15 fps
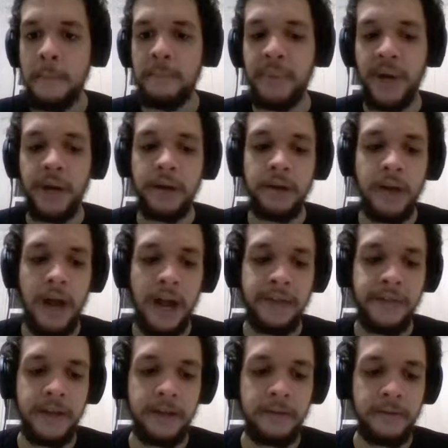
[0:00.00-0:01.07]
But I
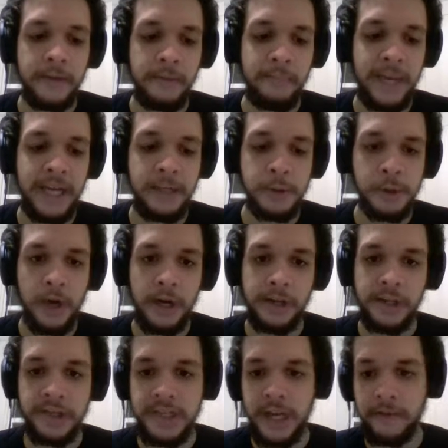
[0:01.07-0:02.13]
think the main draw to
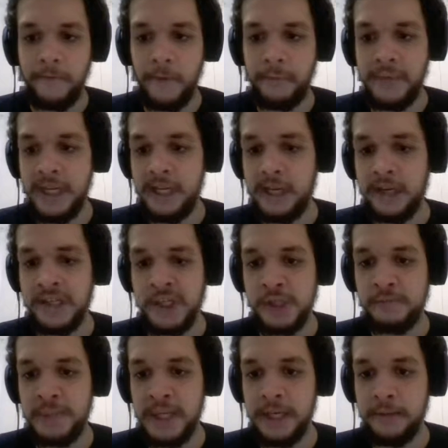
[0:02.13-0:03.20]
this deck for me is
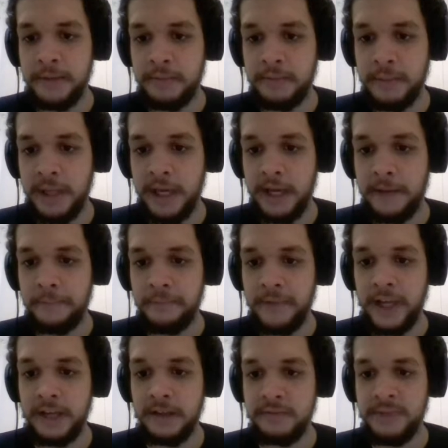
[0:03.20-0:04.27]
just being able to play,
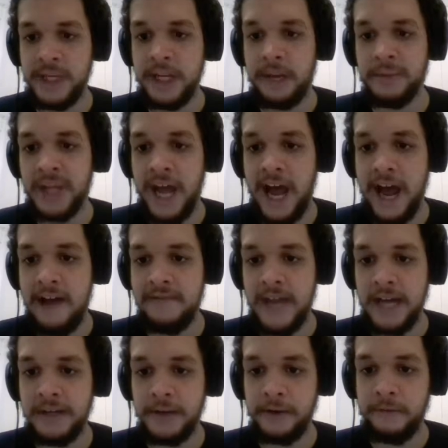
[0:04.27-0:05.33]
like, is being able to have
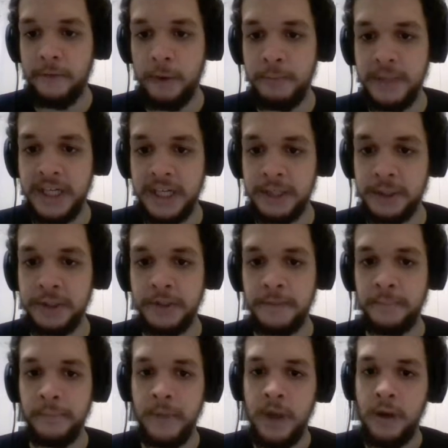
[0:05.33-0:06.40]
that turn 4
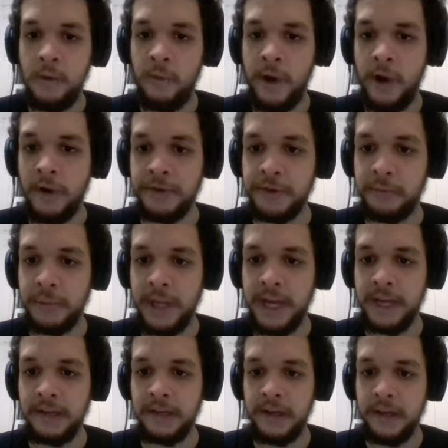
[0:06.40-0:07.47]
potential while also
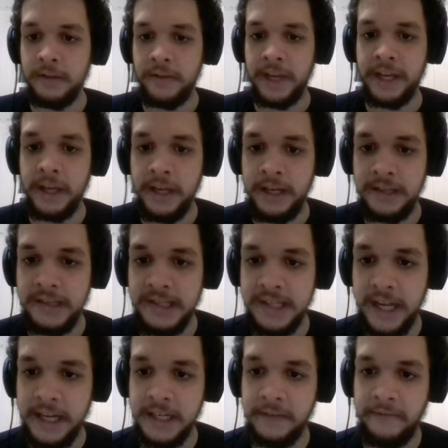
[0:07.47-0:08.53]
playing like an
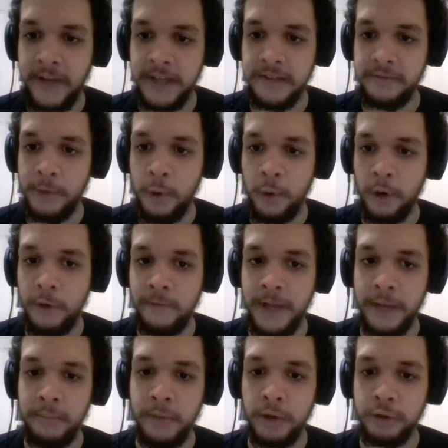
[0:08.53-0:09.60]
insane defensive core of
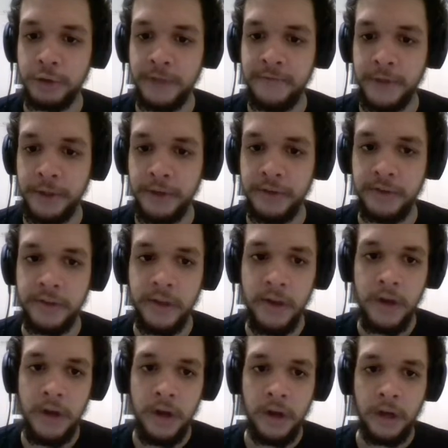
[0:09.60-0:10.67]
like Muldrifters,
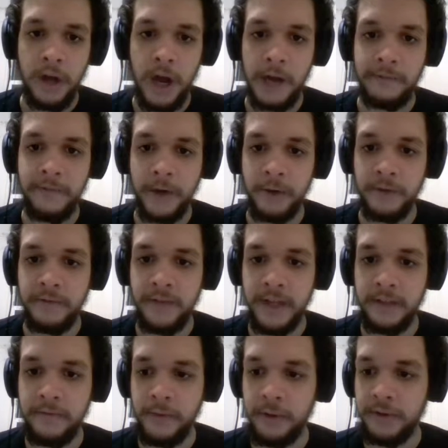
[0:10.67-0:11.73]
Godfarrow's
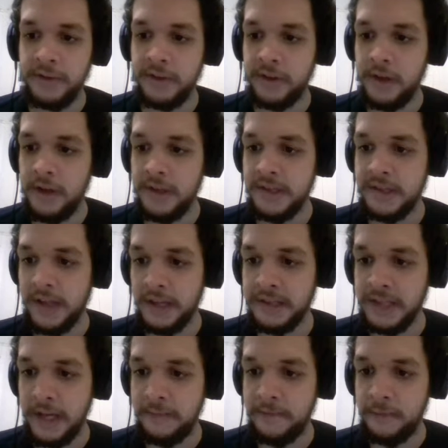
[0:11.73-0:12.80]
Faithfuls,
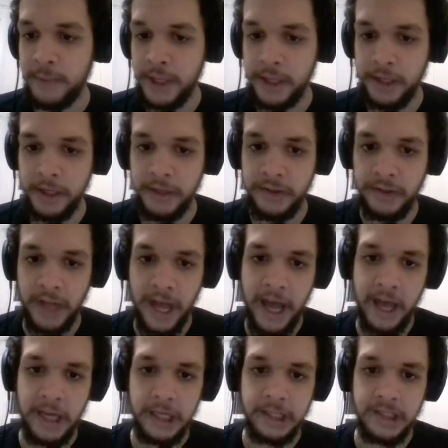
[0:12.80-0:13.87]
Sunscape Familiars,
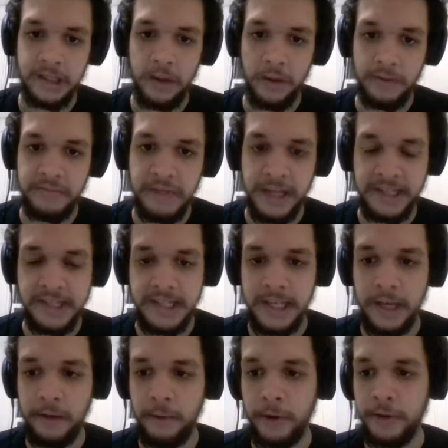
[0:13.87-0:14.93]
and like
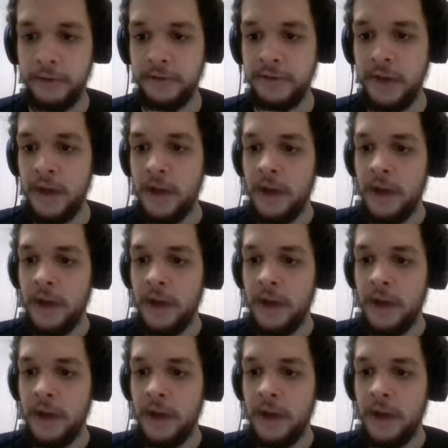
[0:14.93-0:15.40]
Seagate Oracles.